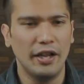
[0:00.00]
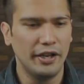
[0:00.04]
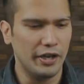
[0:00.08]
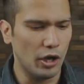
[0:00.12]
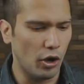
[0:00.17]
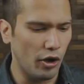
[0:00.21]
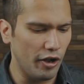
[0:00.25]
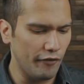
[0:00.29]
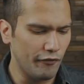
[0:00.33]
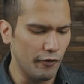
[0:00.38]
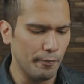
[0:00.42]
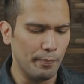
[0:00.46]

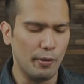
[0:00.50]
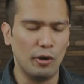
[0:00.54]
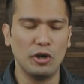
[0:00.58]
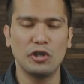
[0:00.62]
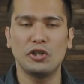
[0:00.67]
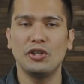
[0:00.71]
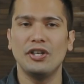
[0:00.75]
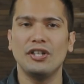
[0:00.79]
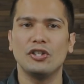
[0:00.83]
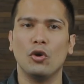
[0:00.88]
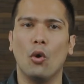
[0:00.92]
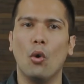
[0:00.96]
Now, if a
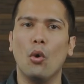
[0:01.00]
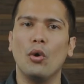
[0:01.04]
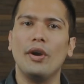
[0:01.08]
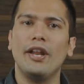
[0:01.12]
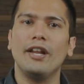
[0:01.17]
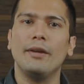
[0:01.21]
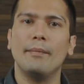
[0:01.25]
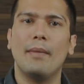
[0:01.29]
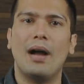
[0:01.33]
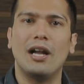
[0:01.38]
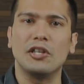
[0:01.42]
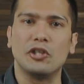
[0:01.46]
person is
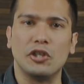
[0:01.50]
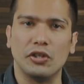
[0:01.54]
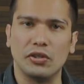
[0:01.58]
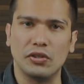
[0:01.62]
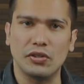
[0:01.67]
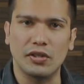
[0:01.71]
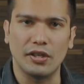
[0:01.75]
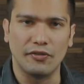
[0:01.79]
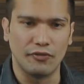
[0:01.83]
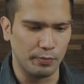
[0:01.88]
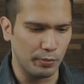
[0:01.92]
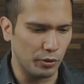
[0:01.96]
hoarding
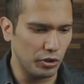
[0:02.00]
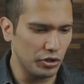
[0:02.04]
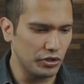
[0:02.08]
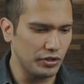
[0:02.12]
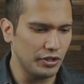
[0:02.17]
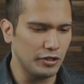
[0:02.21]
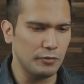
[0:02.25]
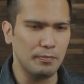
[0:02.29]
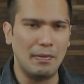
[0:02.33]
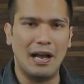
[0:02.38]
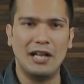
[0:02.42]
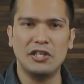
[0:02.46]
matches, if a person
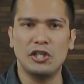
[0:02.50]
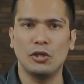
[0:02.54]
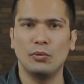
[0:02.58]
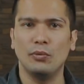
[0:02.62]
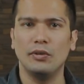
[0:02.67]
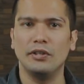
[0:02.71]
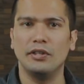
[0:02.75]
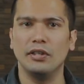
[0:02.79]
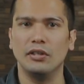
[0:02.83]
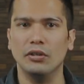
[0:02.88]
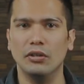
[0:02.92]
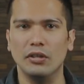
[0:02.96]
is matching
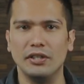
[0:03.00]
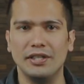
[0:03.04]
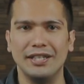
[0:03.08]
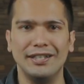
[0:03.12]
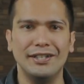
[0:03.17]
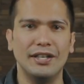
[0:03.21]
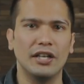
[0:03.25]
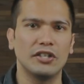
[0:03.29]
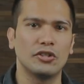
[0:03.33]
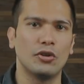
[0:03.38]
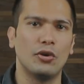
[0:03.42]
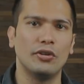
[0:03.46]
with the girls he
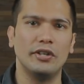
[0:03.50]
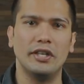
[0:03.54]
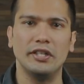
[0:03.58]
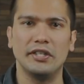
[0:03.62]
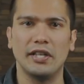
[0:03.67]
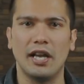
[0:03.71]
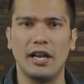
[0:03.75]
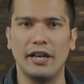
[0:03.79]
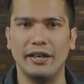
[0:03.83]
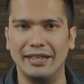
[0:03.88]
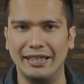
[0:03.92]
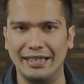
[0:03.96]
does not
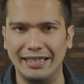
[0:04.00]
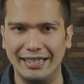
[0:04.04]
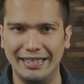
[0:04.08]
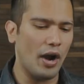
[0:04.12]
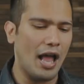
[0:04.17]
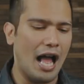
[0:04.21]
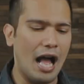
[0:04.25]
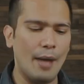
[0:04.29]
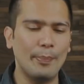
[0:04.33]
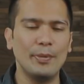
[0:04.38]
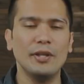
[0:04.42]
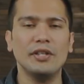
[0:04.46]
desire, then what
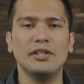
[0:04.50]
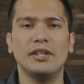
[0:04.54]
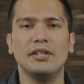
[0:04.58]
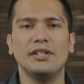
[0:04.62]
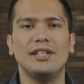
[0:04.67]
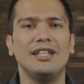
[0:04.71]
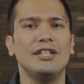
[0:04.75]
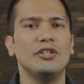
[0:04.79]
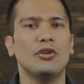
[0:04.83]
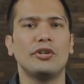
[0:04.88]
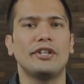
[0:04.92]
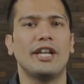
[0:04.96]
happens is
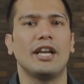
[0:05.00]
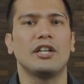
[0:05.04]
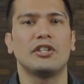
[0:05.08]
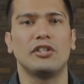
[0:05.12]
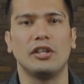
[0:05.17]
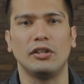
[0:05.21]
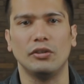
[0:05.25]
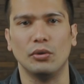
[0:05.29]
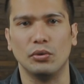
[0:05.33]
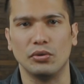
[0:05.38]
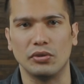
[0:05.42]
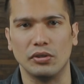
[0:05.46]
he's not
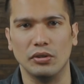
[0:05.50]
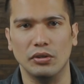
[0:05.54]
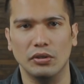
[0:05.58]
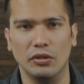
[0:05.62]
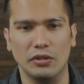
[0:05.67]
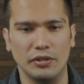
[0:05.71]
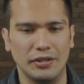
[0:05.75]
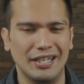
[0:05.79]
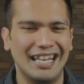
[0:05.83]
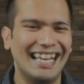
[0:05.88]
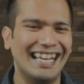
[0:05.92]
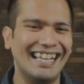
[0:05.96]
texting those
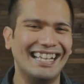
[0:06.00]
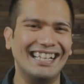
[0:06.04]
girls.